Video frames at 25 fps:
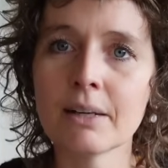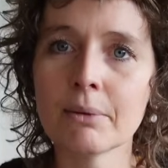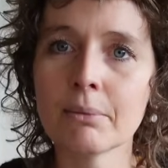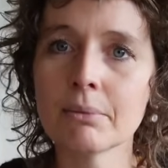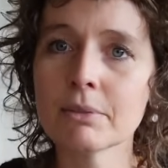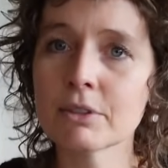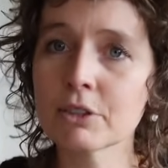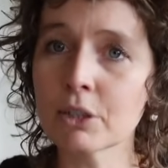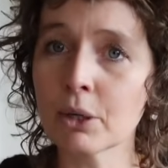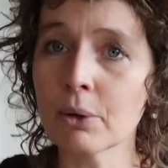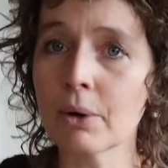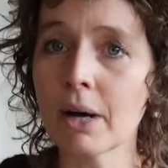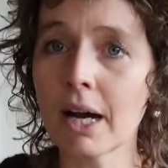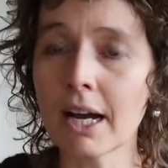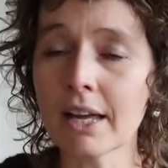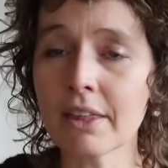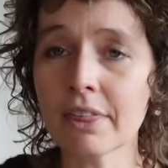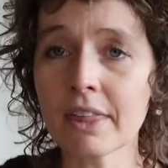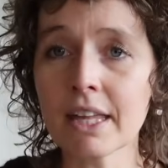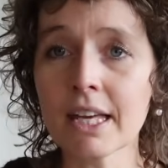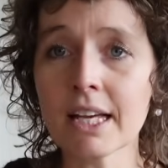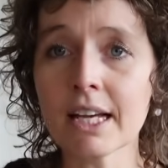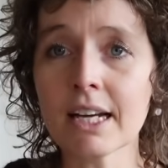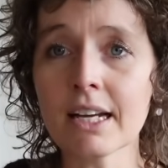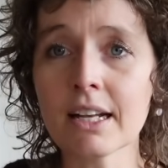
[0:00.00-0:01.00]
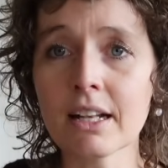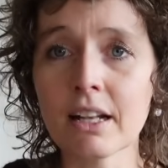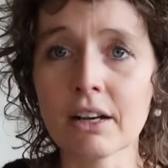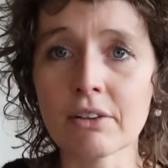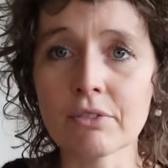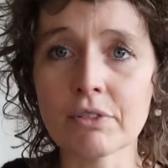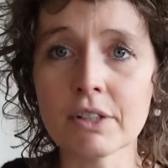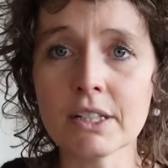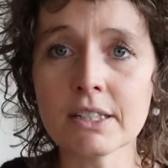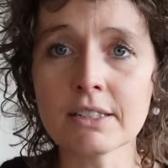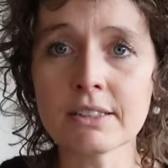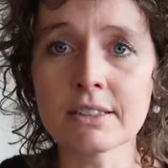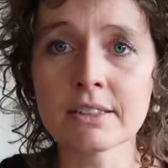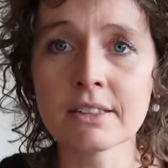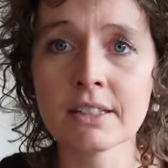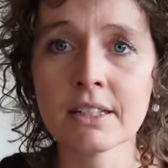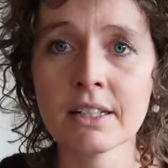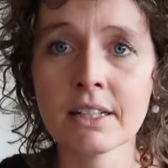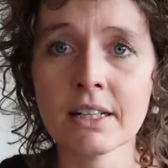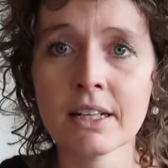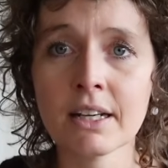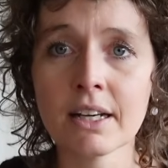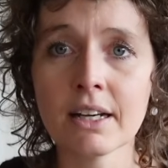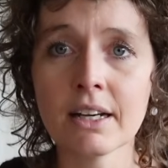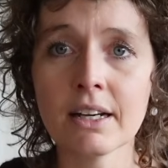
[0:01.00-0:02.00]
So I think I love it.
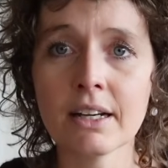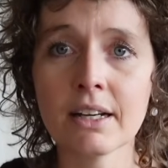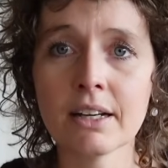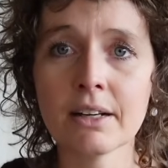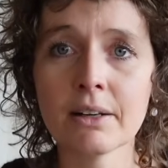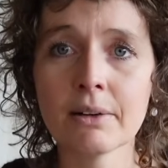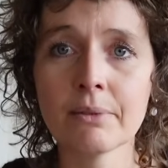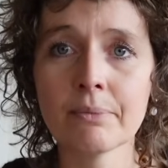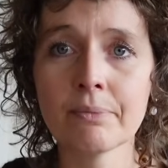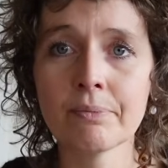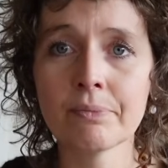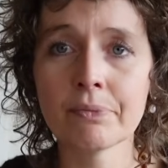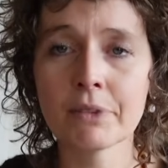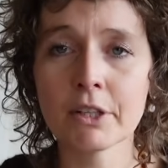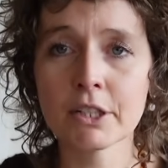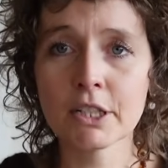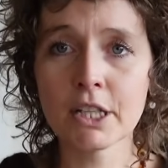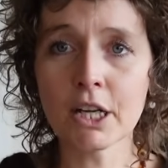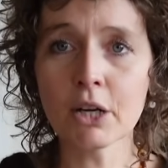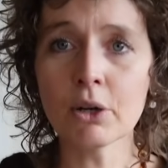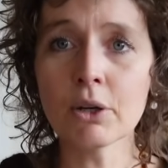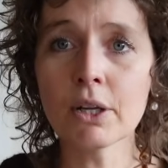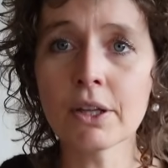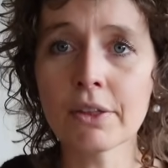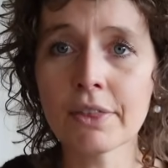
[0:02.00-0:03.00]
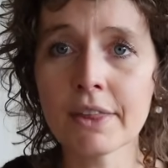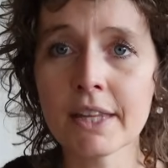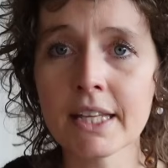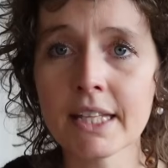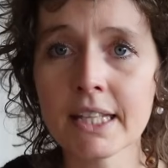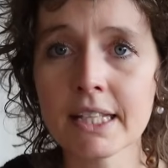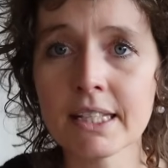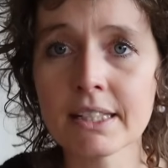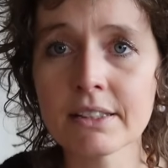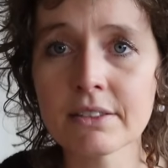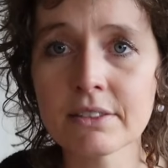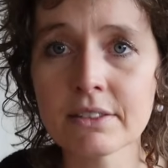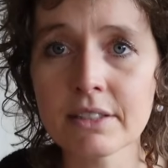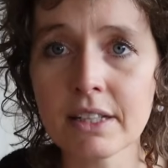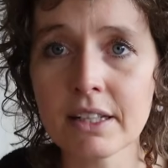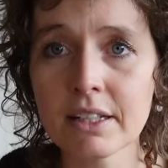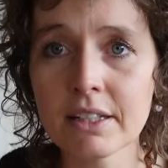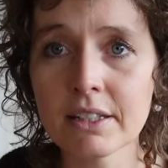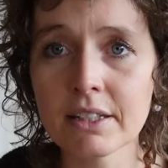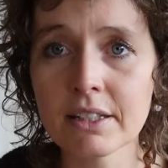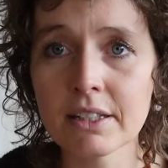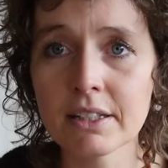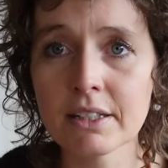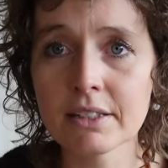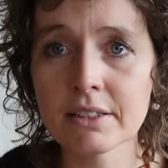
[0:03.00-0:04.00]
The only thing is
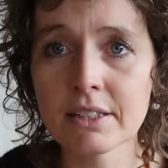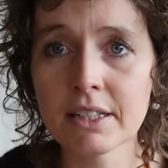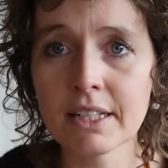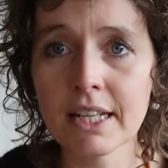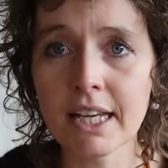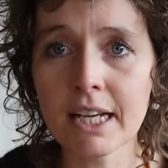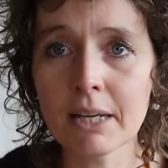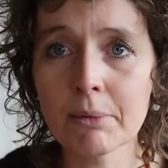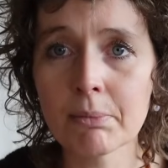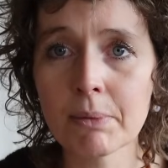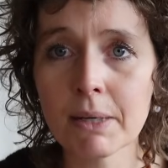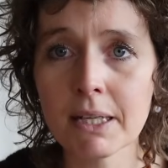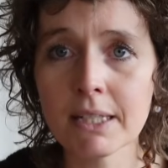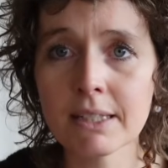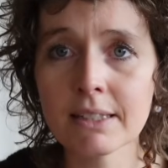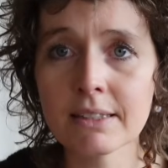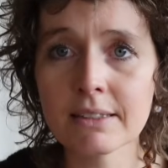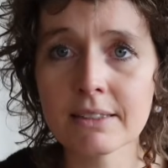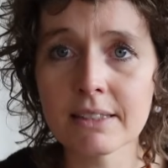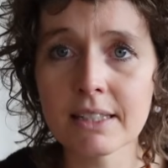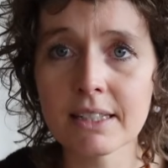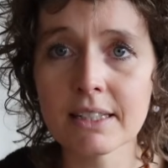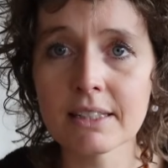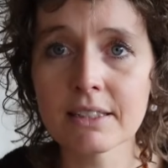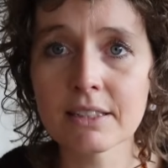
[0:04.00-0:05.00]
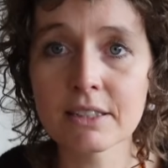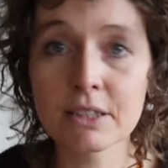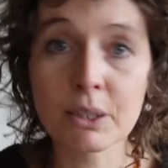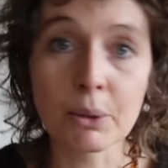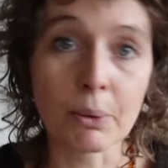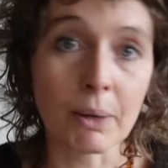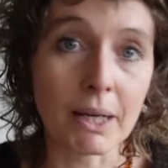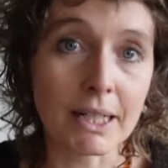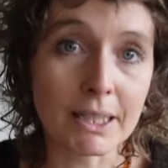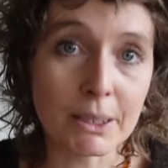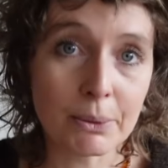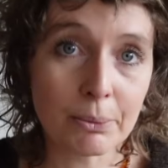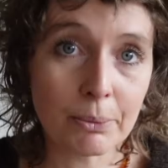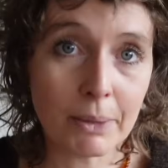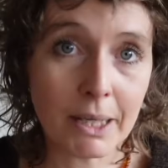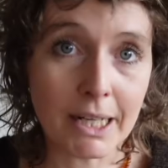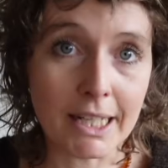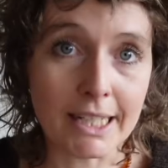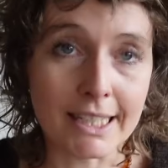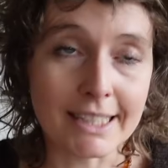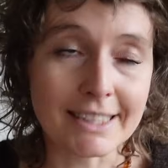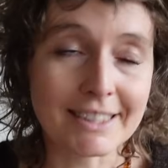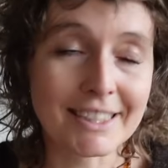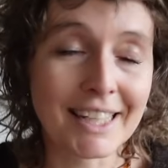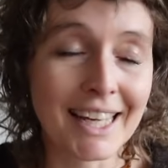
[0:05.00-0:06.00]
the neckband is quite
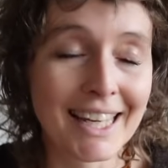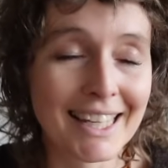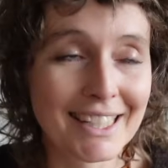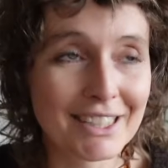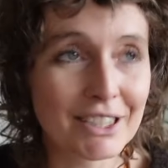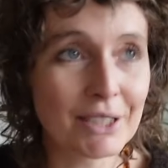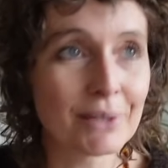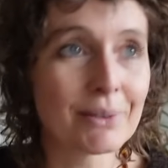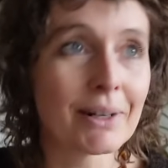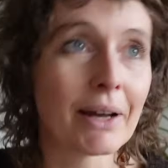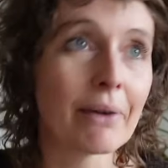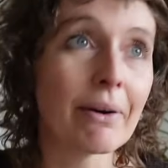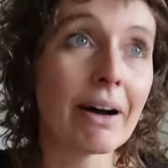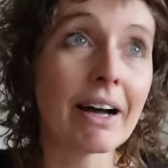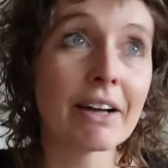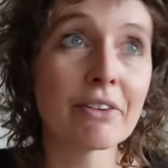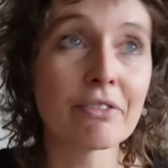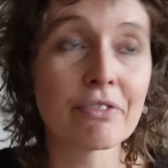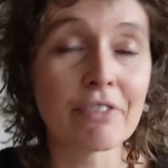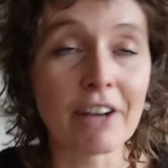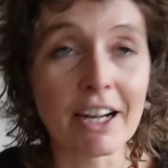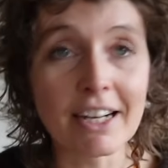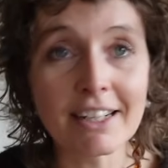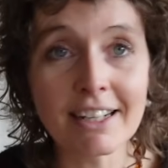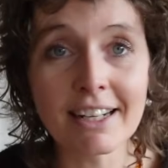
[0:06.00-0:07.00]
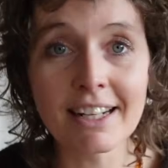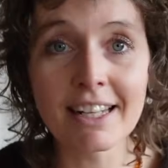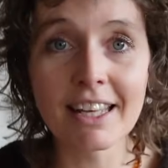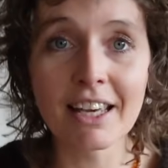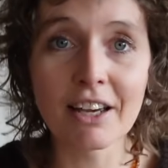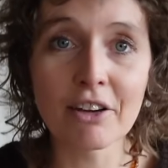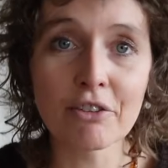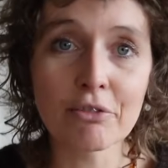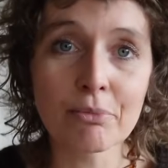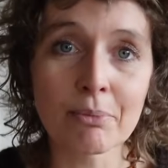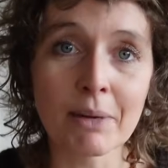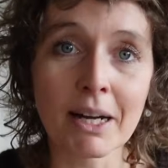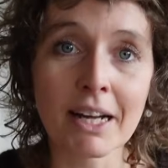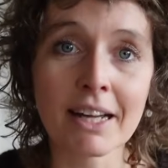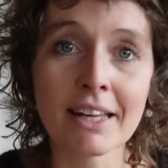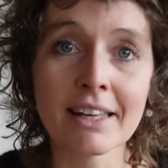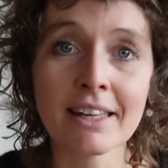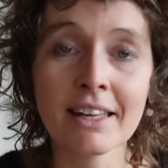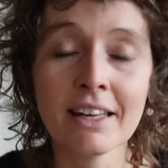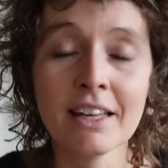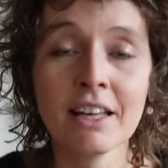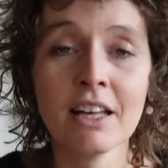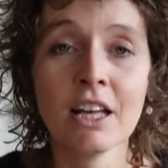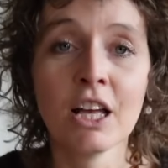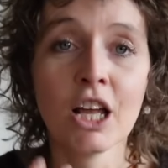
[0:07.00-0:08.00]
wide. So now I finally have my
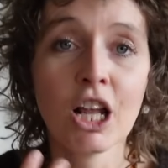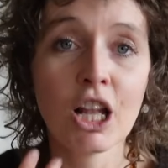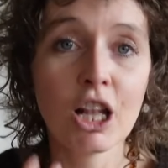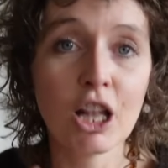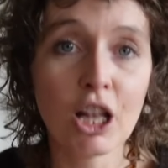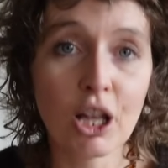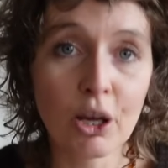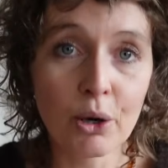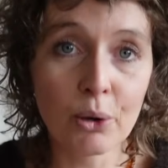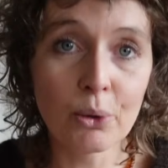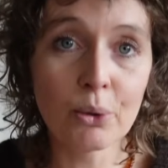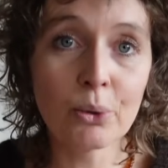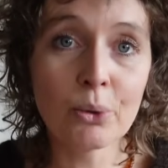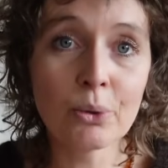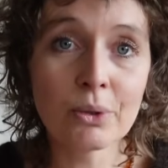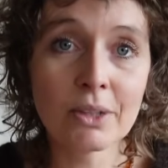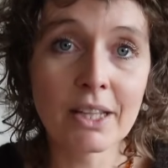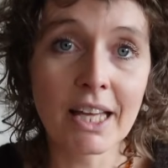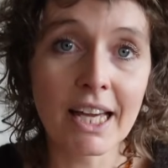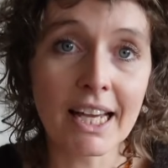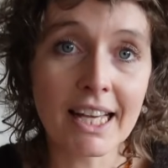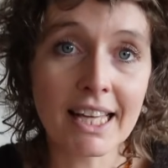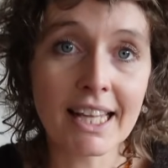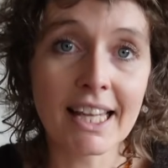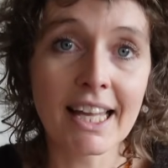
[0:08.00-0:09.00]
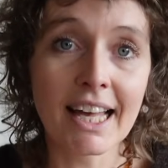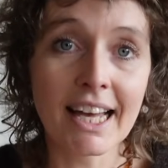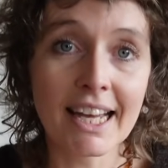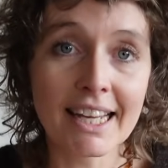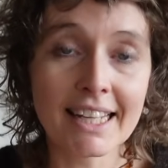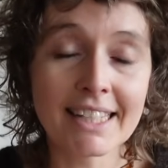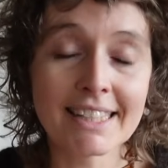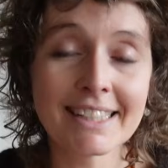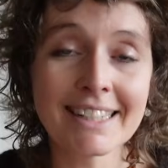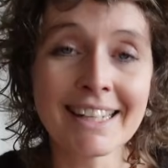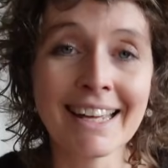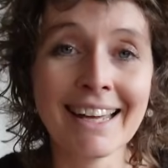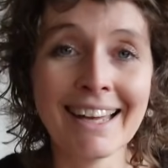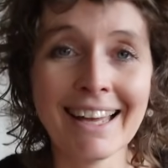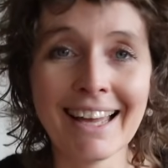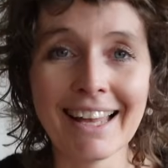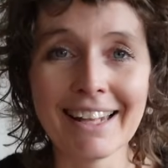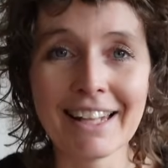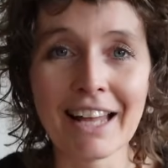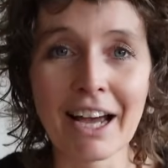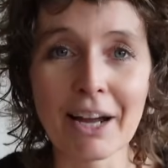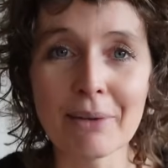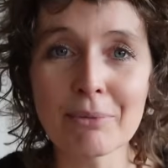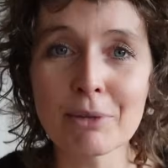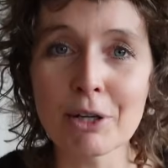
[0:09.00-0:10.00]
low neckline and
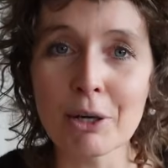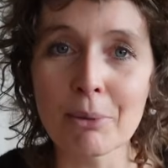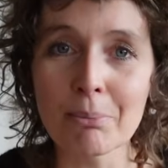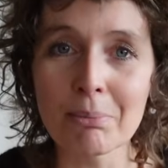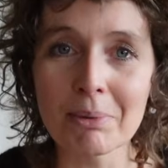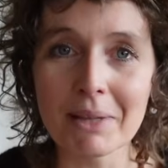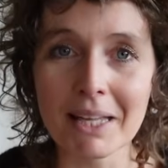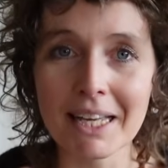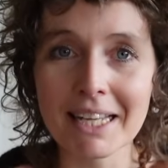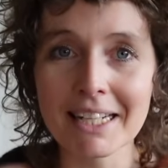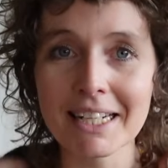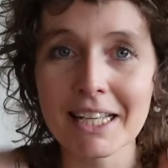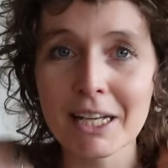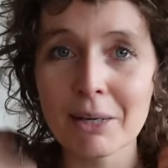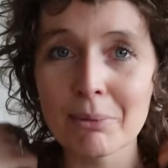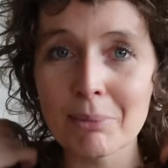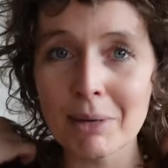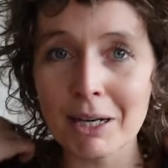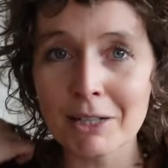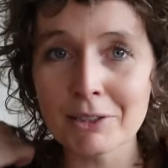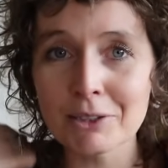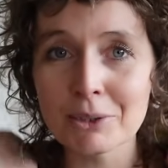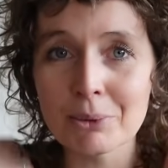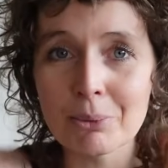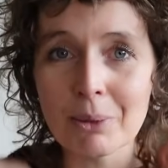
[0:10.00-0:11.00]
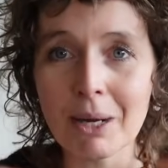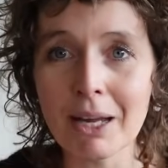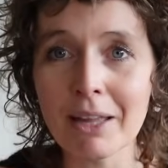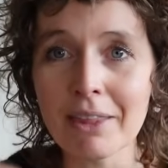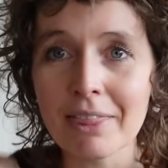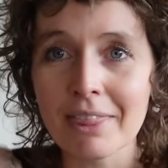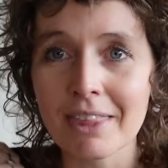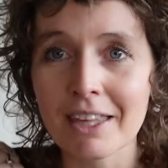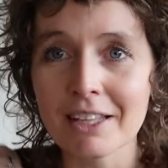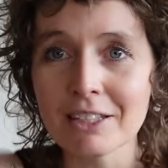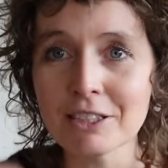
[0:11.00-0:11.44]
I'm complaining about the width.